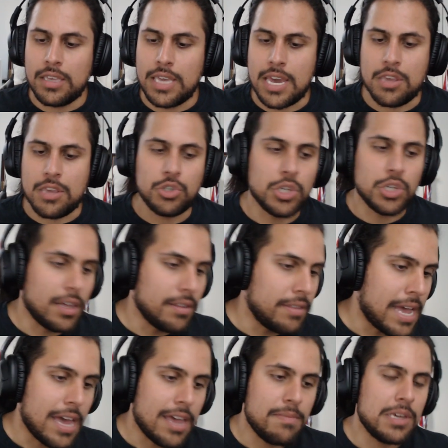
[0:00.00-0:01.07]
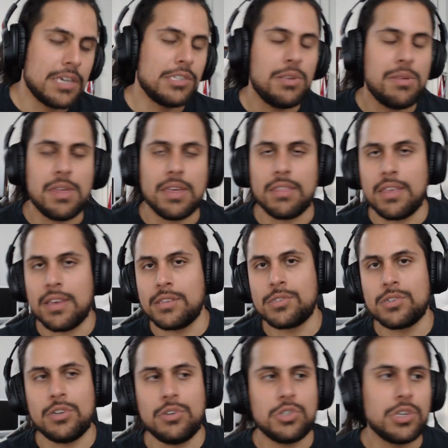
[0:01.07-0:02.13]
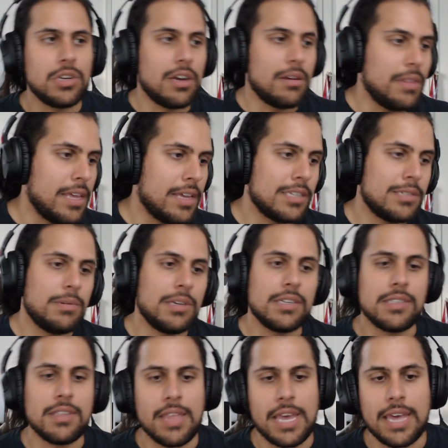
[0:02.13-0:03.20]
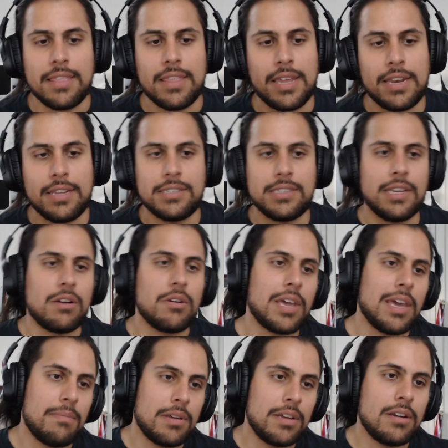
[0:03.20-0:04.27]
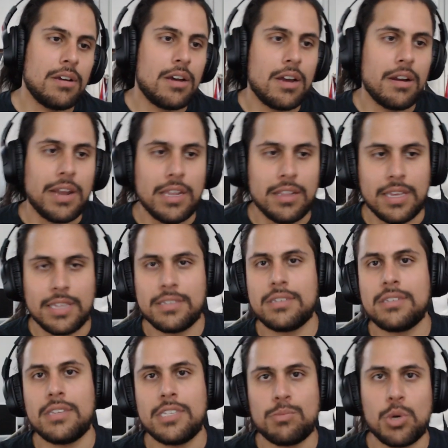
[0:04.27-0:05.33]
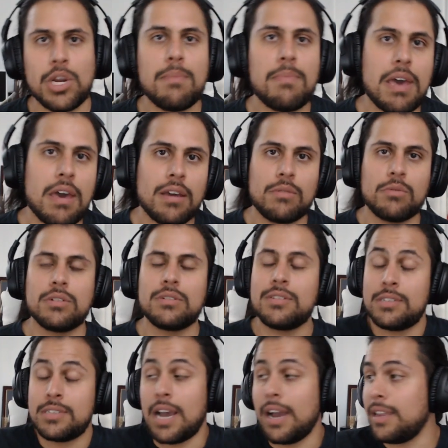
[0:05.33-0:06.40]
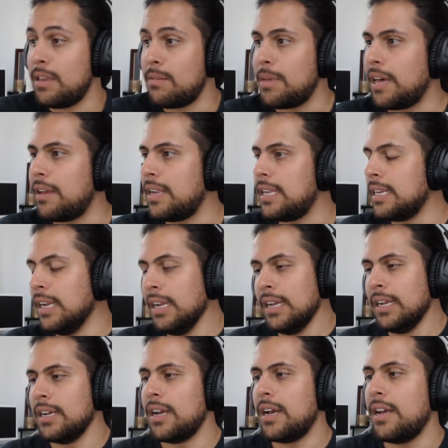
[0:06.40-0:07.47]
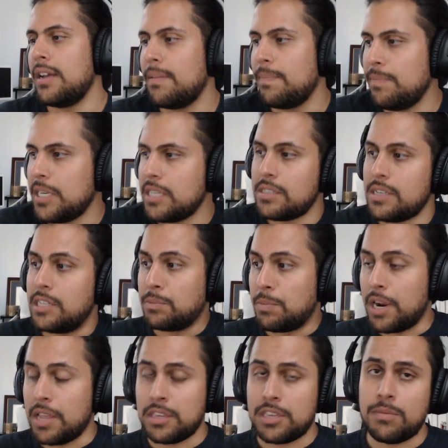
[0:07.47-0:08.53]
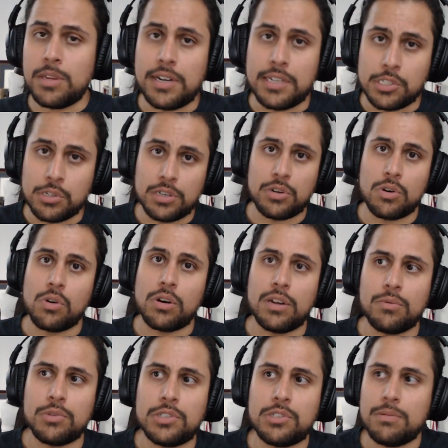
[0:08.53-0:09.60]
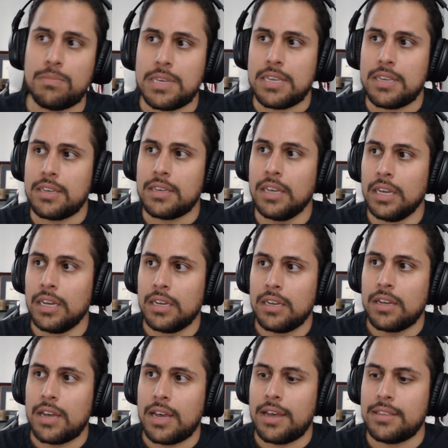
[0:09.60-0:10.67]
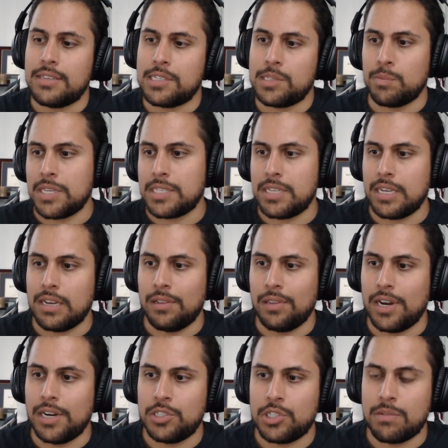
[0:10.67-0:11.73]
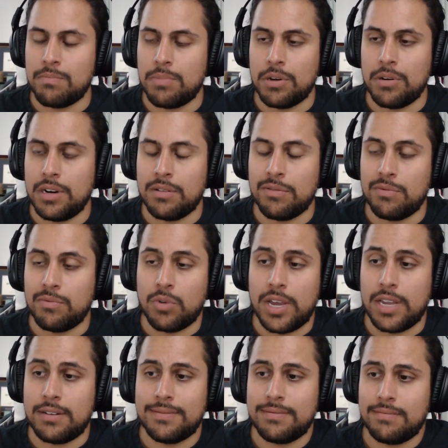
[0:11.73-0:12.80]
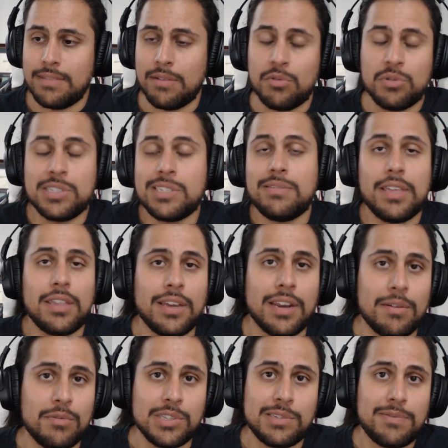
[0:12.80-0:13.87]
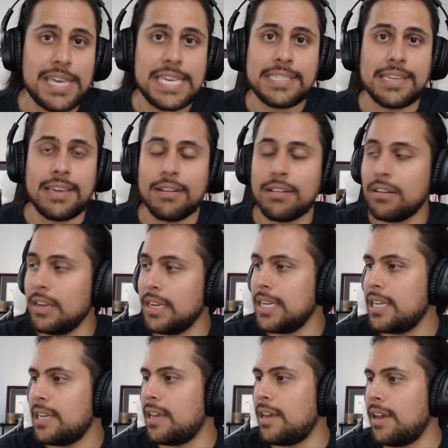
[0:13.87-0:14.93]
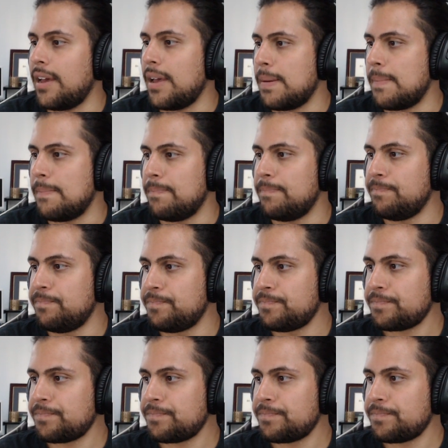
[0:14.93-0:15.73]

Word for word: yeah, you should all die because you think this, or you should all this because of that. Then it's like, okay, but all right, let's let's bring it back. We're just talking about it um, because it is part of the community. to ignore it would to be uh, dismissing a large component of what everyone's feeling and everyone's facing. Um,